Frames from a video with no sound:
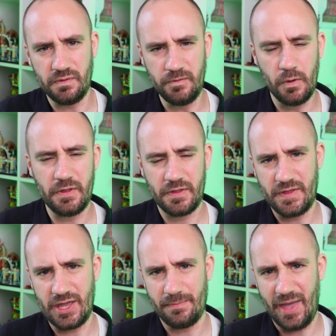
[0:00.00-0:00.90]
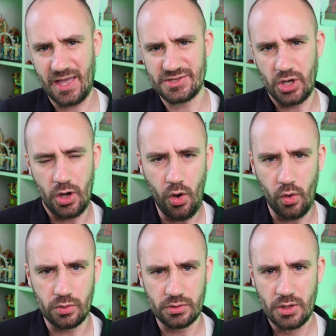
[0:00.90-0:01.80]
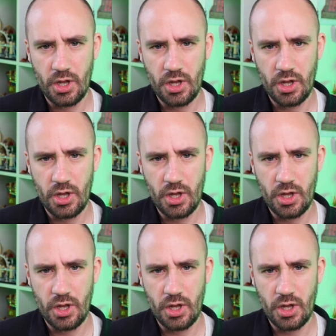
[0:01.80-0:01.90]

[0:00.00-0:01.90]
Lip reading: for the theme as a whole.